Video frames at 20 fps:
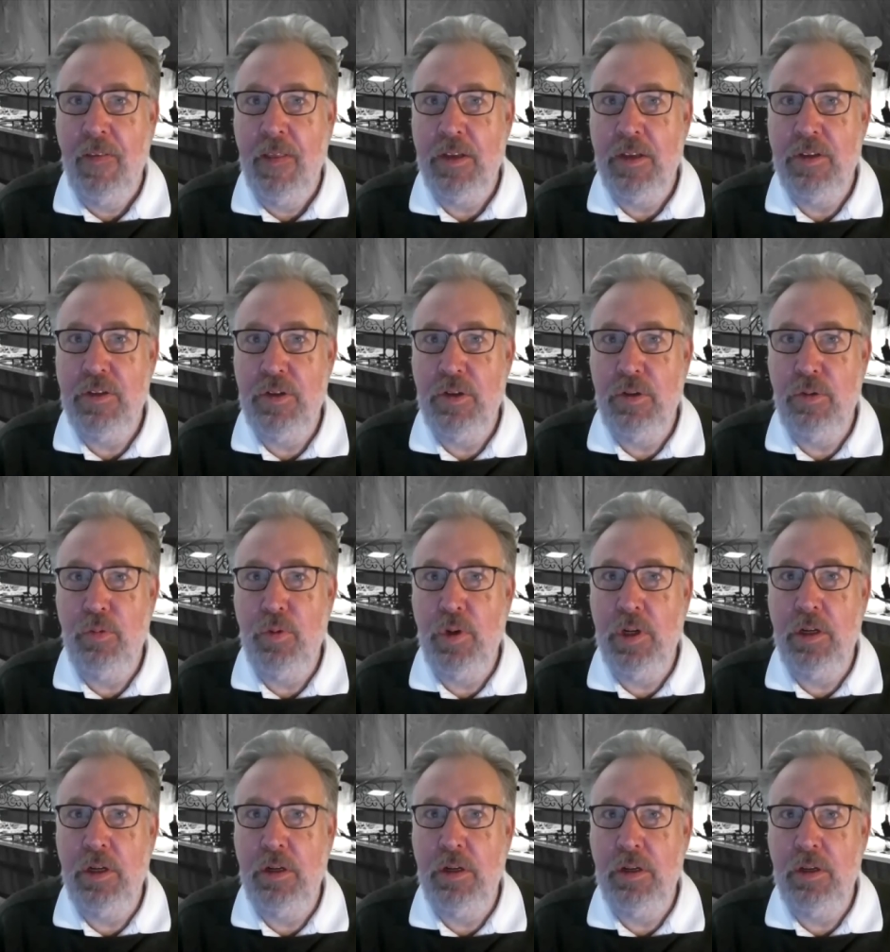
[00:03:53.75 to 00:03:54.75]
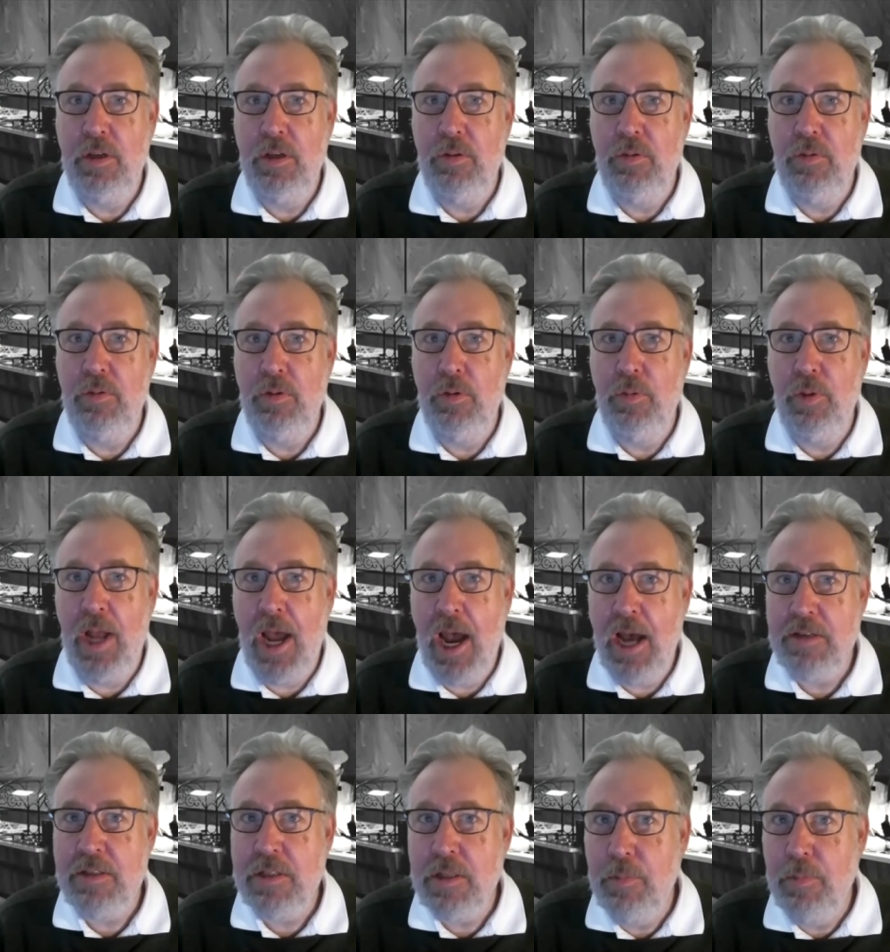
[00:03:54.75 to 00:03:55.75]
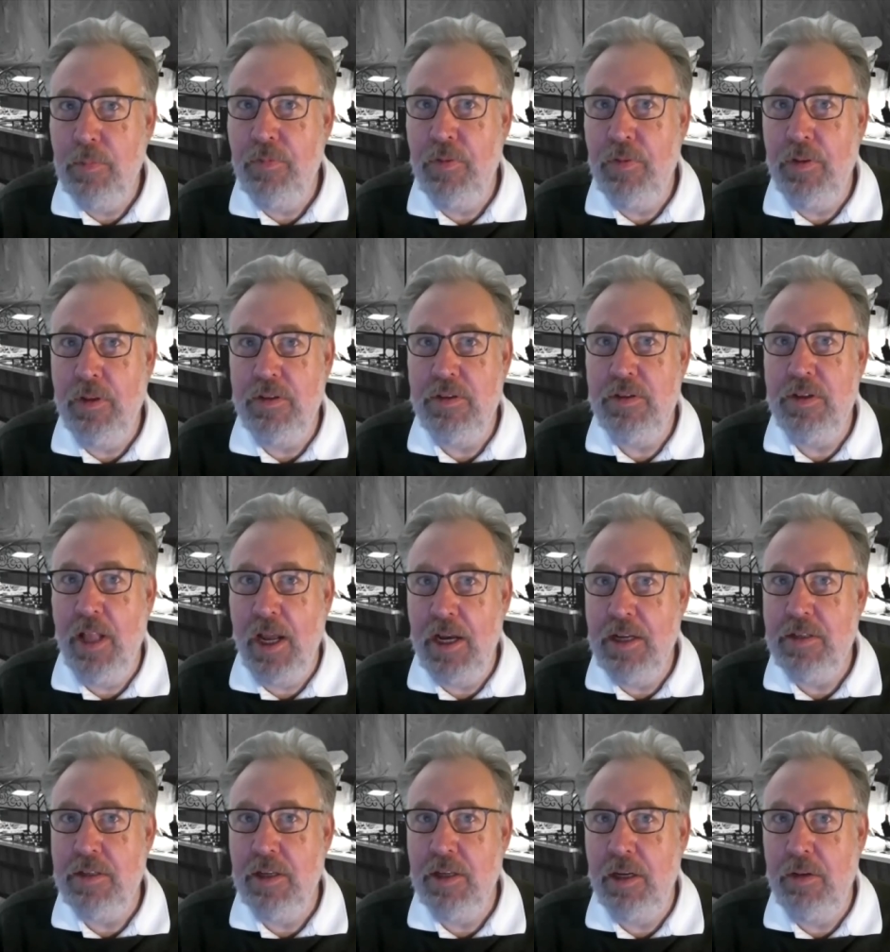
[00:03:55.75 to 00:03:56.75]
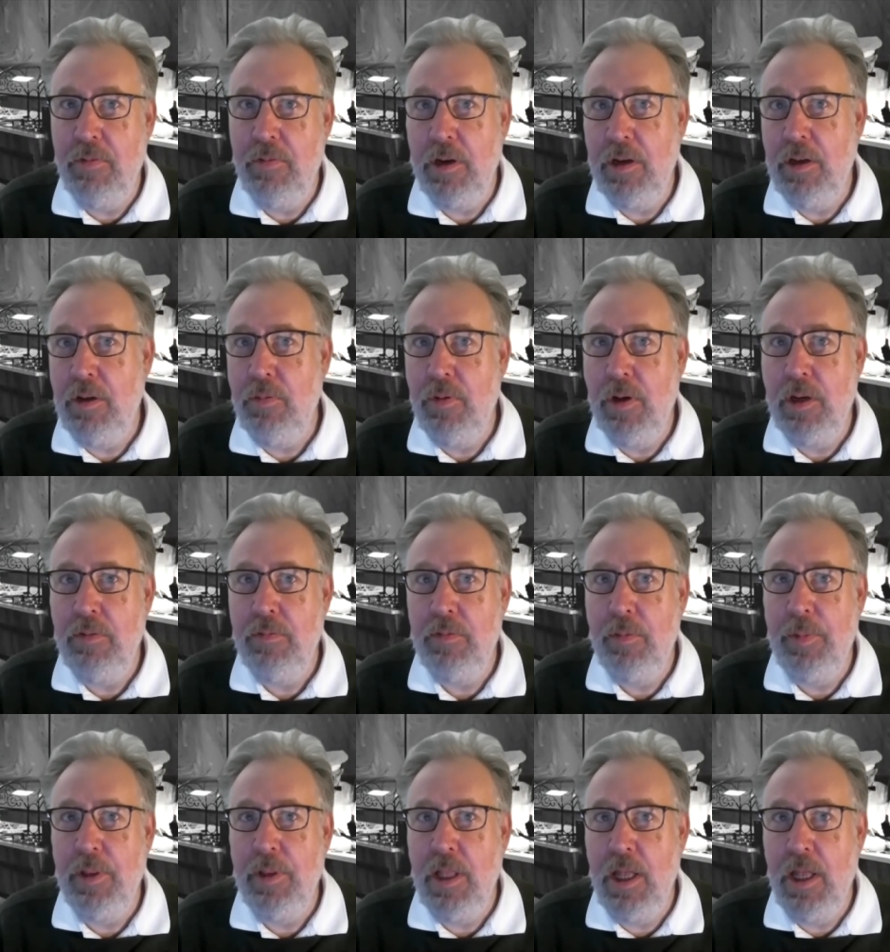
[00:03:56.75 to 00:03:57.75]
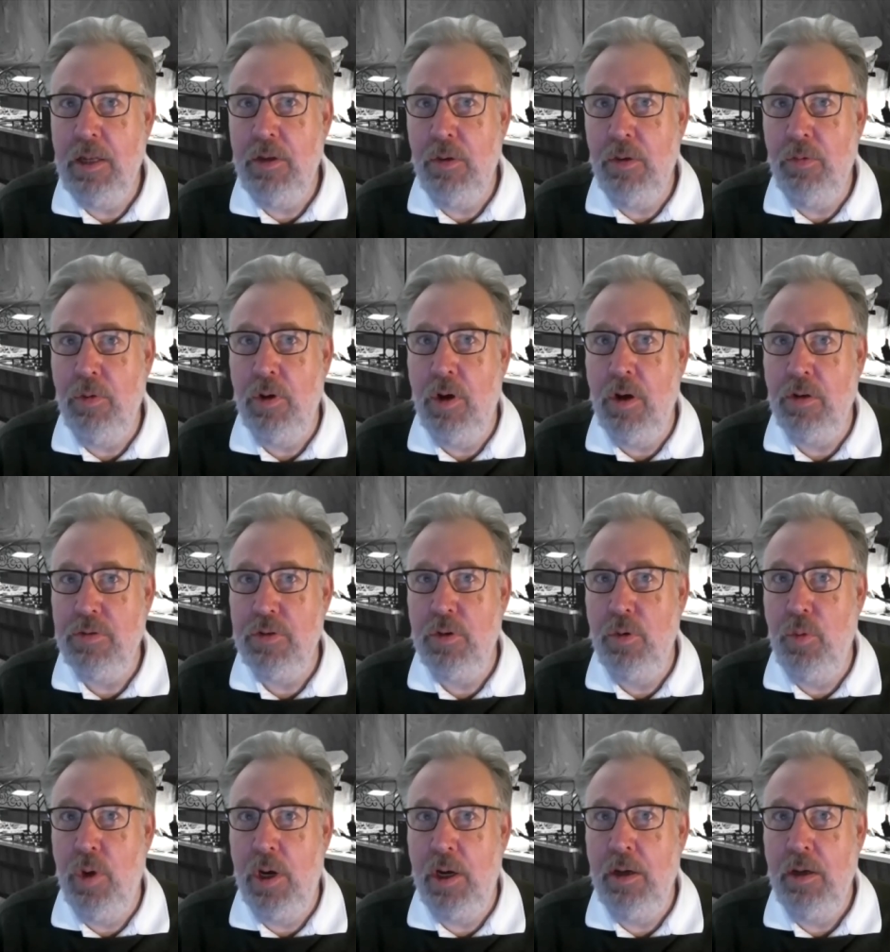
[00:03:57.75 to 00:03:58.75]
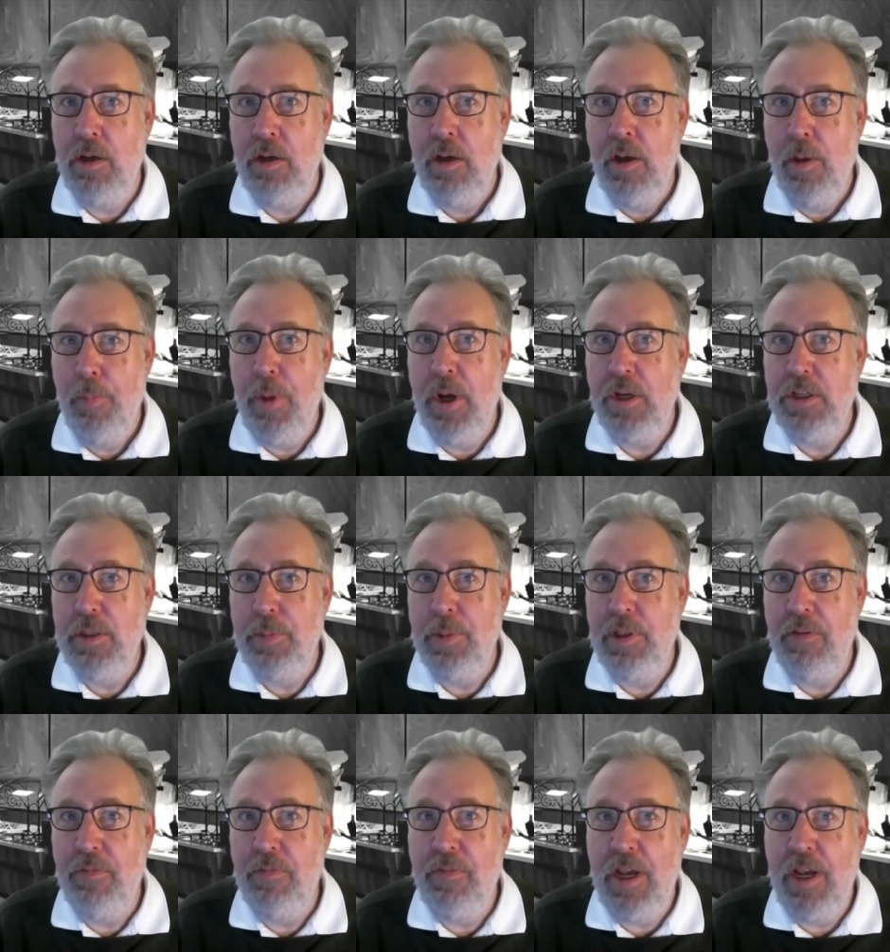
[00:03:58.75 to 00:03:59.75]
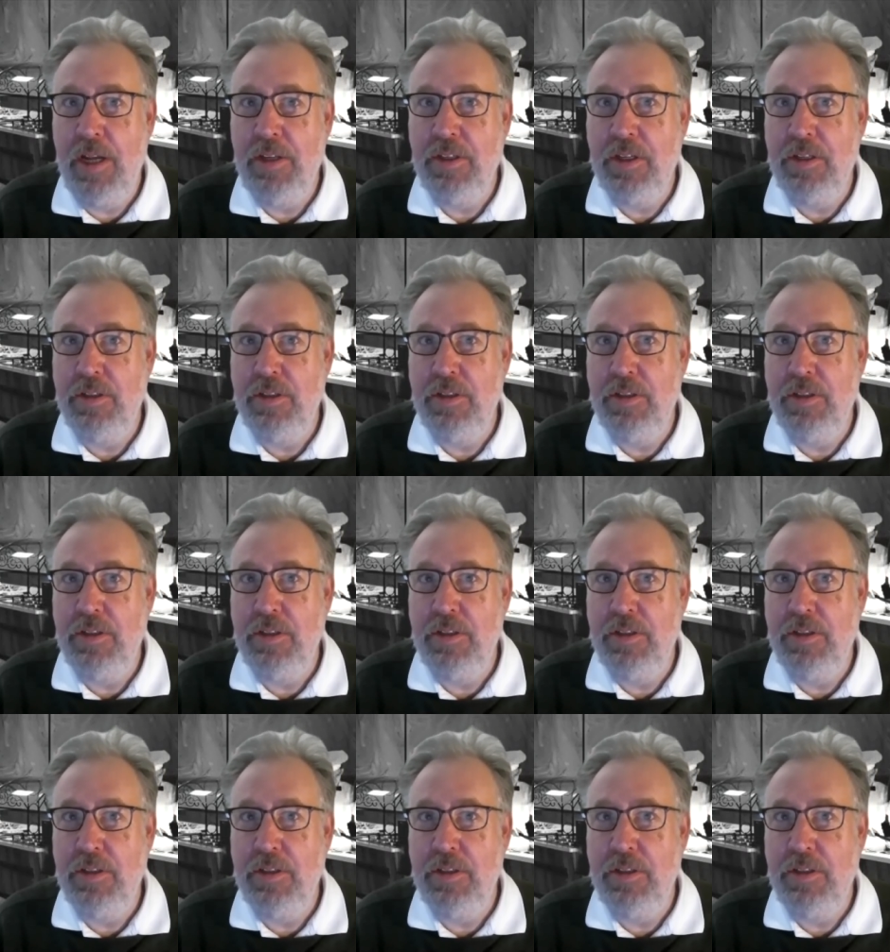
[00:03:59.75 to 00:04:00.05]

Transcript: is you wouldn't you you would ask him for the slice like what do you want from and then you would also want to punch him in the face because